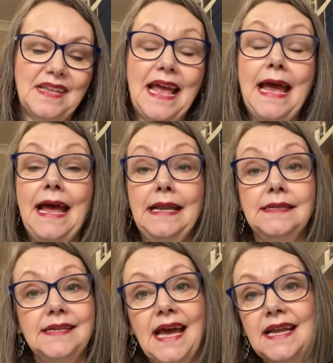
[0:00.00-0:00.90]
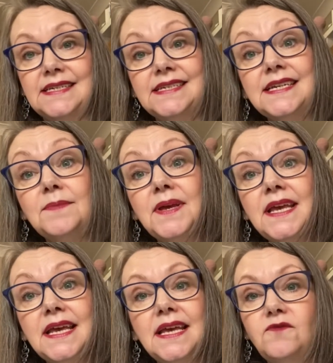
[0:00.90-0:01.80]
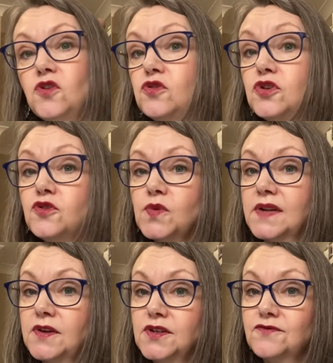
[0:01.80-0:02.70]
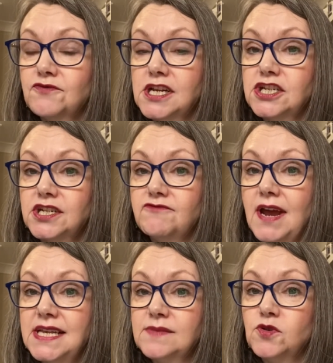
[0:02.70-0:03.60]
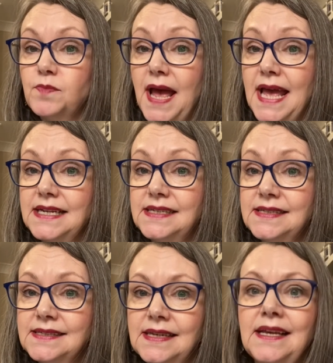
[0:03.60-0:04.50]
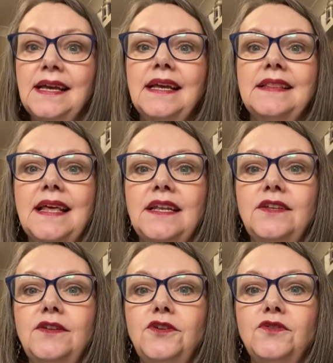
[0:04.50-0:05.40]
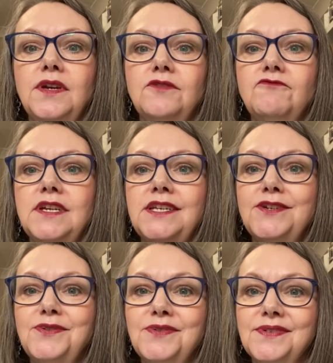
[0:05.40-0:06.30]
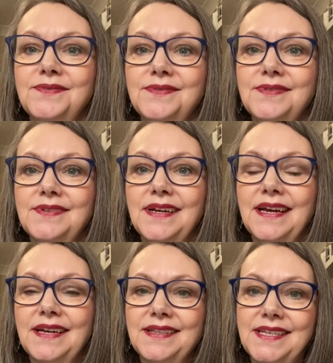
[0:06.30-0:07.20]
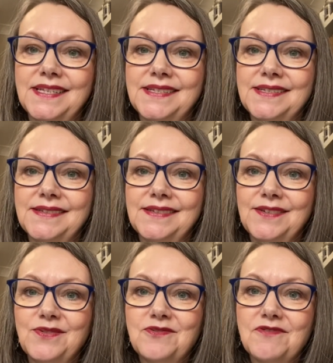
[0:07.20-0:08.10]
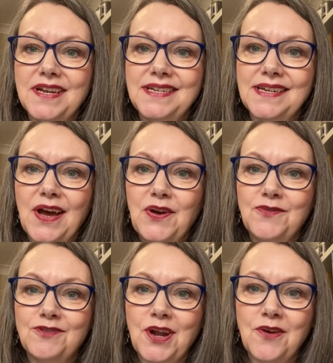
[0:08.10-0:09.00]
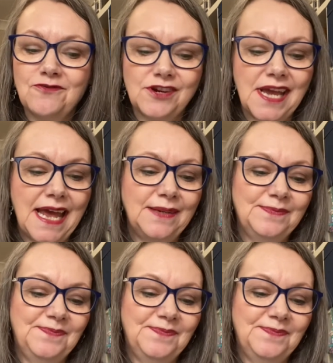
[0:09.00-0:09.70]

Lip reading: And handy tip here, if you use one of those friction erasable pens, then you can reuse this grid over and over again.